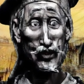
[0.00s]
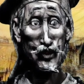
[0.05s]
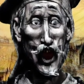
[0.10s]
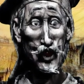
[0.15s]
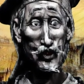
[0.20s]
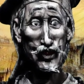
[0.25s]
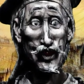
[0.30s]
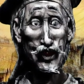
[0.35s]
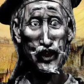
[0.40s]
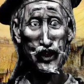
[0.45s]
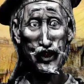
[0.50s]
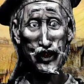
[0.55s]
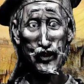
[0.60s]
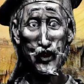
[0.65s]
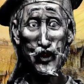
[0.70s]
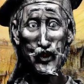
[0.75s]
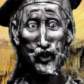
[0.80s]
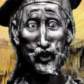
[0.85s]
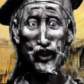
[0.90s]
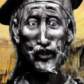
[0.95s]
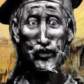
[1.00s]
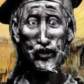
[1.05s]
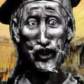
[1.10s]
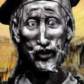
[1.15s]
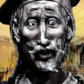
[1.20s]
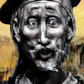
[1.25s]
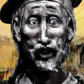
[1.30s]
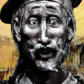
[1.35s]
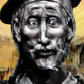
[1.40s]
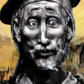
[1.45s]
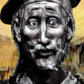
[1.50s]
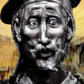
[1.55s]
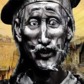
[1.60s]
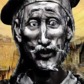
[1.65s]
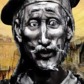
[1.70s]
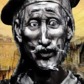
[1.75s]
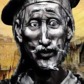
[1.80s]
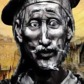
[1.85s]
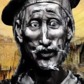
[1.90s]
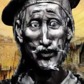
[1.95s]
organize cooking in a camper.